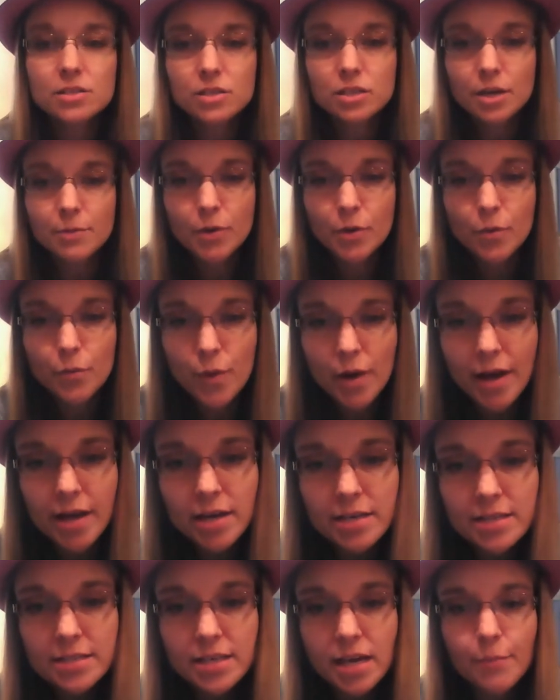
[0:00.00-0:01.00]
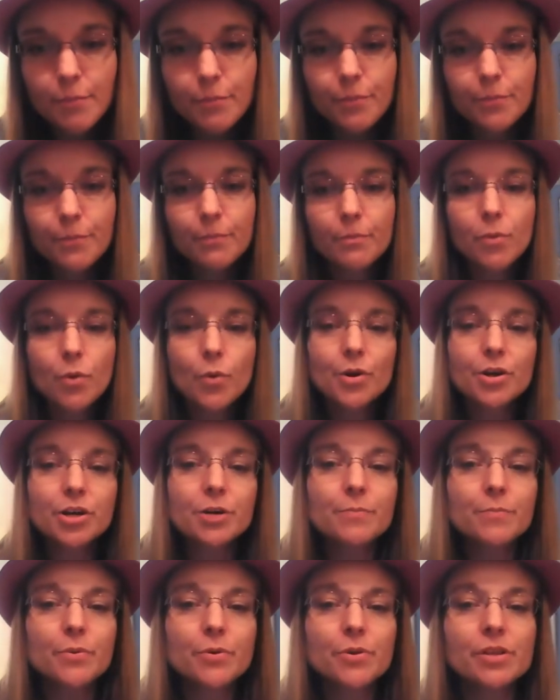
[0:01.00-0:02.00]
So number one is a
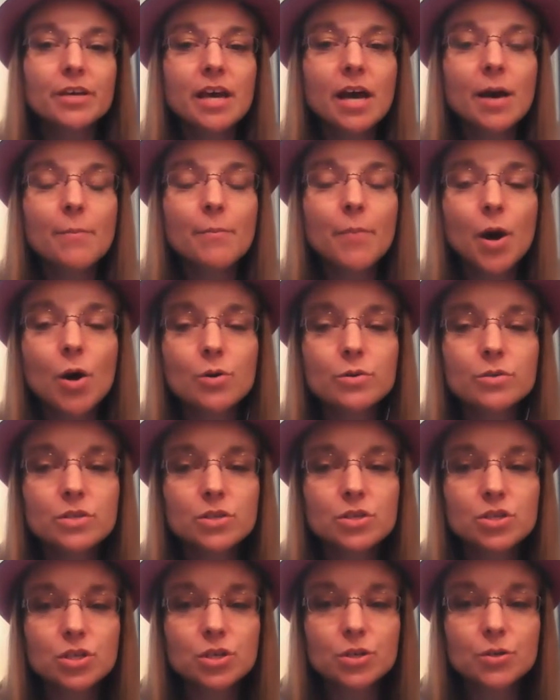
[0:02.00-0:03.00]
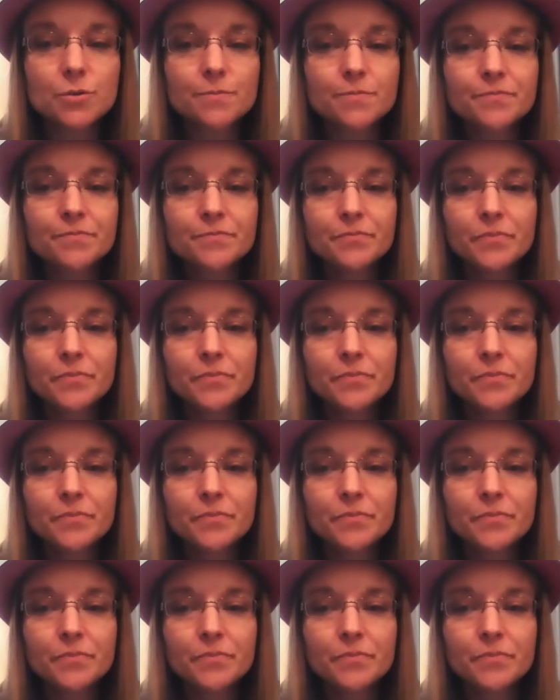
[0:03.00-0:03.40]
border bully opposes you.